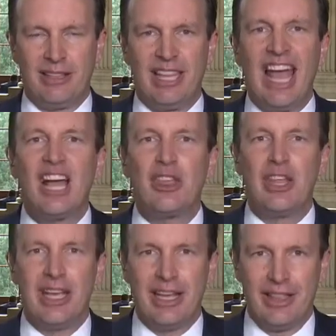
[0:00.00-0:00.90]

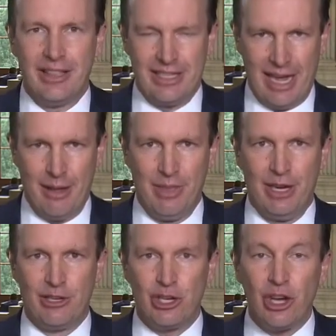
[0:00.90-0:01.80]
lengthening the time
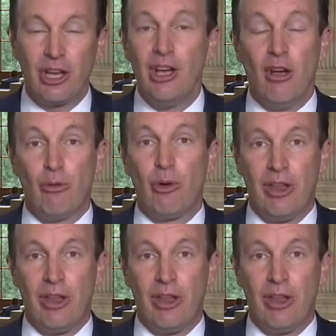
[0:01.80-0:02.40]
that it took for